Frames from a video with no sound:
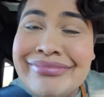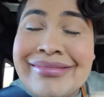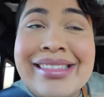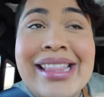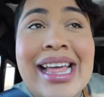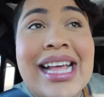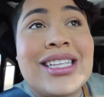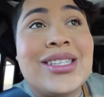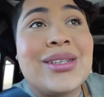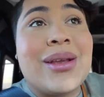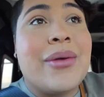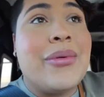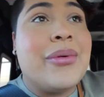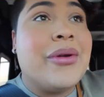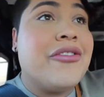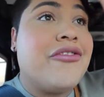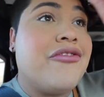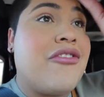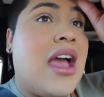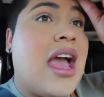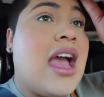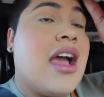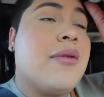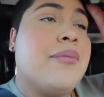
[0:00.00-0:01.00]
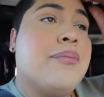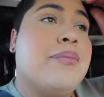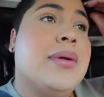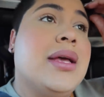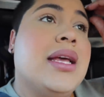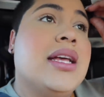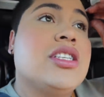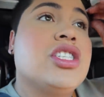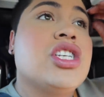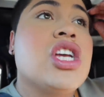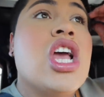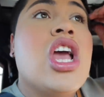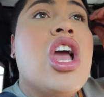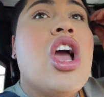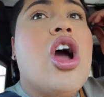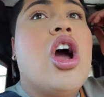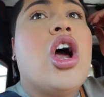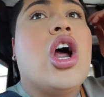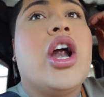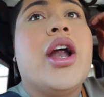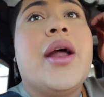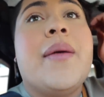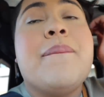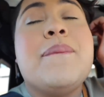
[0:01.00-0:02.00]
That's why we're fat, bitch.
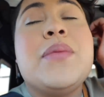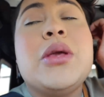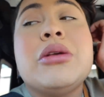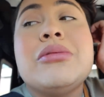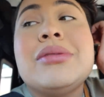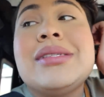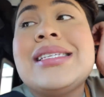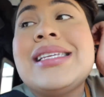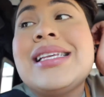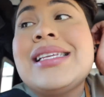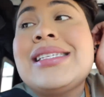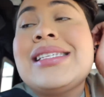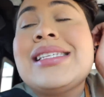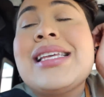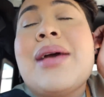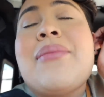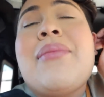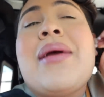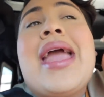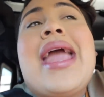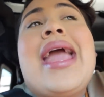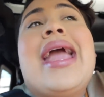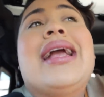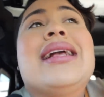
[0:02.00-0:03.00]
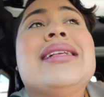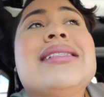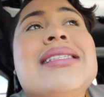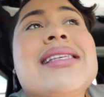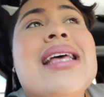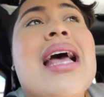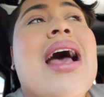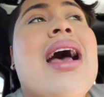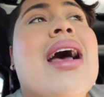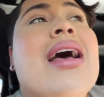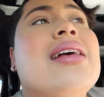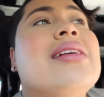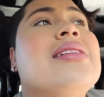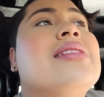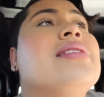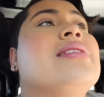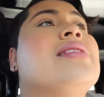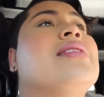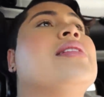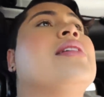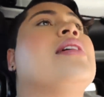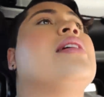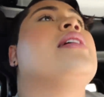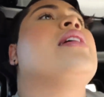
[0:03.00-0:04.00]
Our immune Wait, system hates
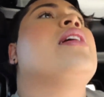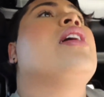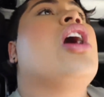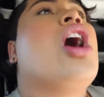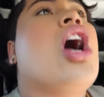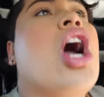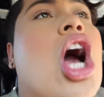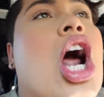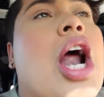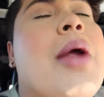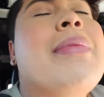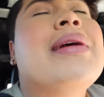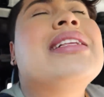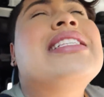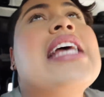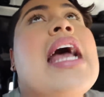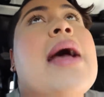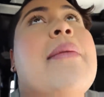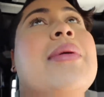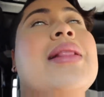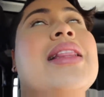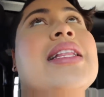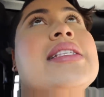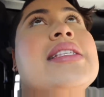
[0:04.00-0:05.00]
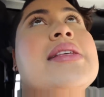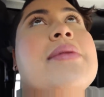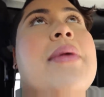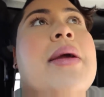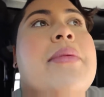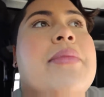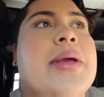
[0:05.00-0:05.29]
us. Our metabolism, I